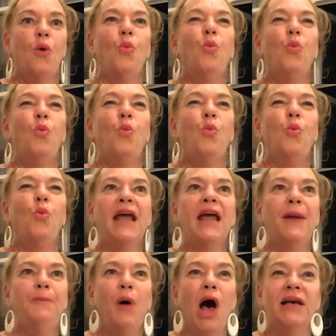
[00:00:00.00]
What can
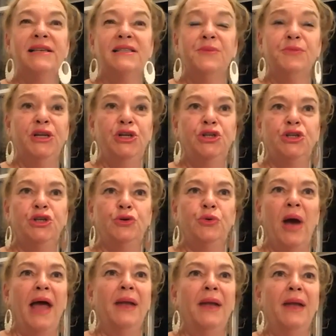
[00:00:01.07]
I possibly
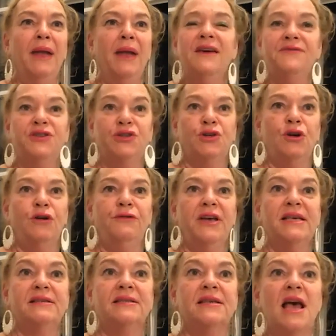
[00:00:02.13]
do and be of
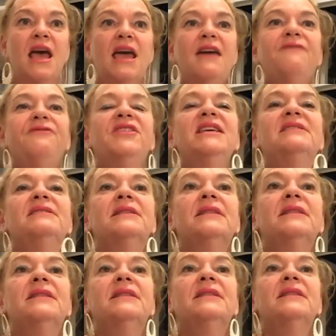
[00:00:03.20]
service if these
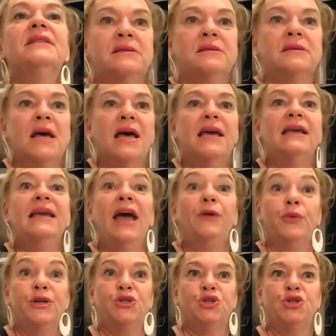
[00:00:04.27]
lungs
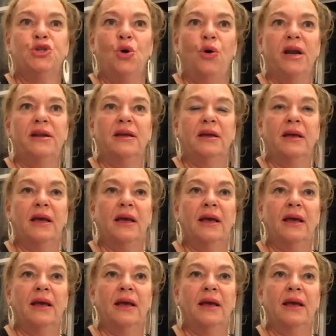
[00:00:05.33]
get restored